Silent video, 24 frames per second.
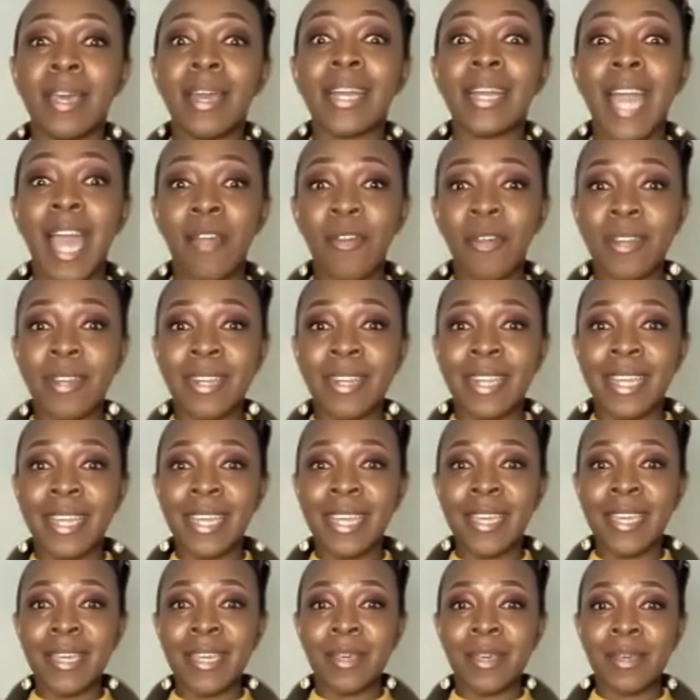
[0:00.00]

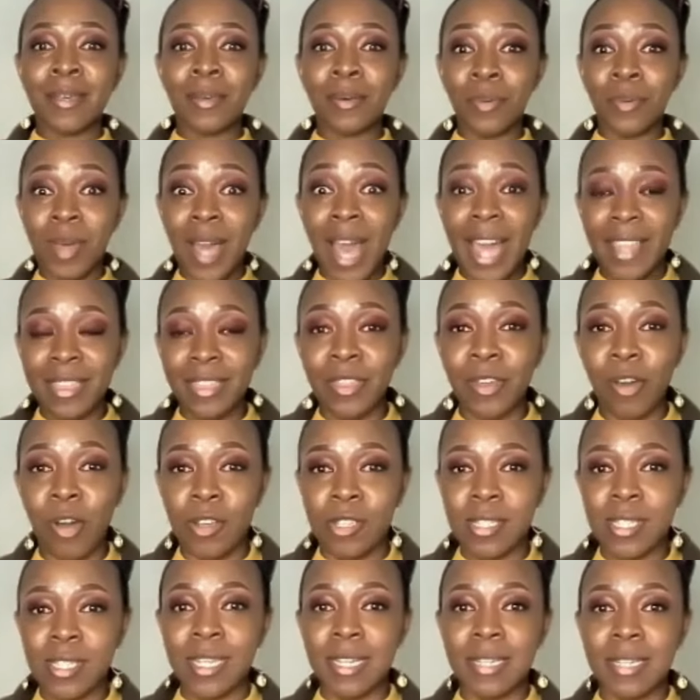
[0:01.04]
Currently, we're at the
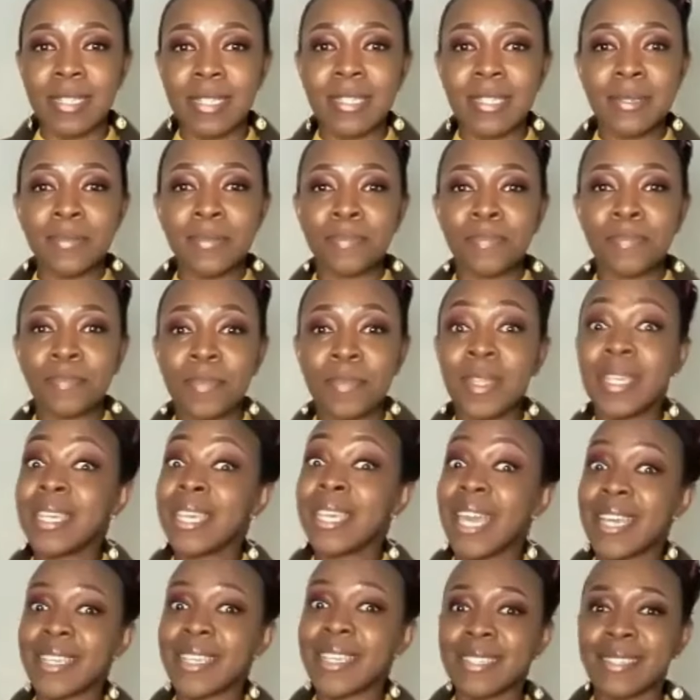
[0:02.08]
Oscars.
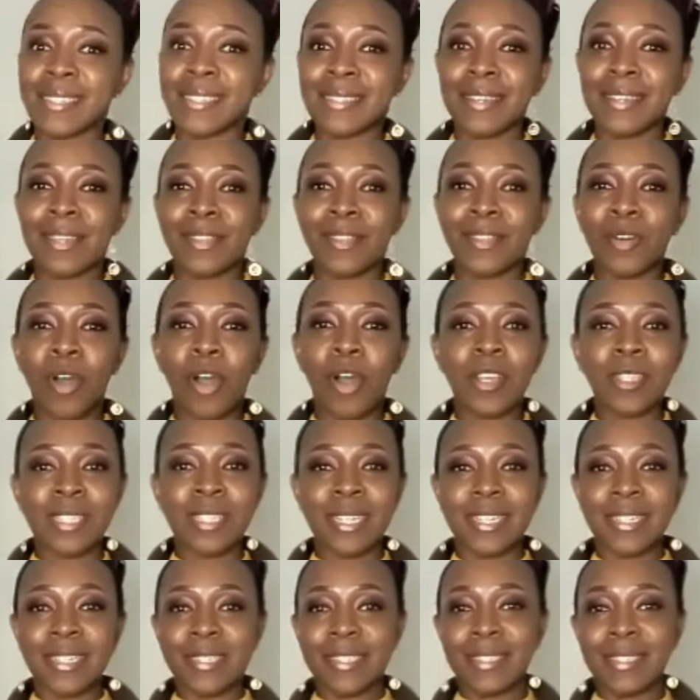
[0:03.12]
Yes, the
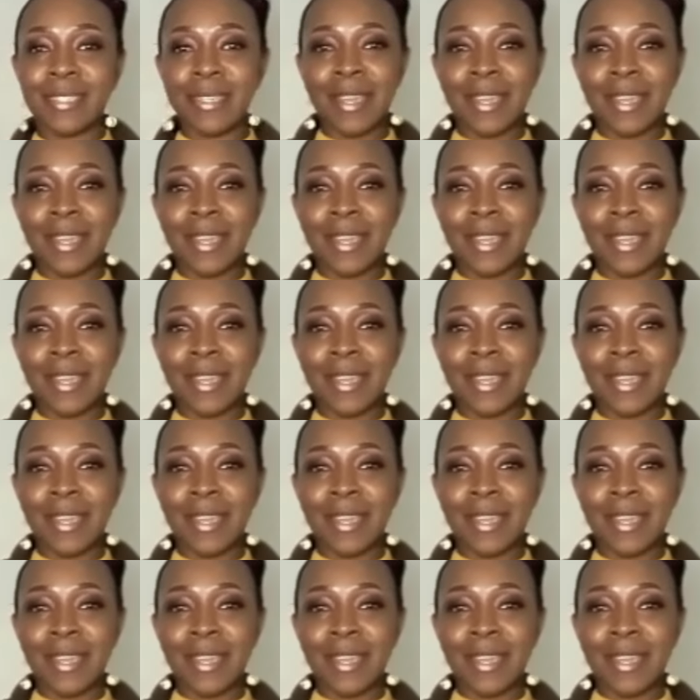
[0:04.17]
Oscars.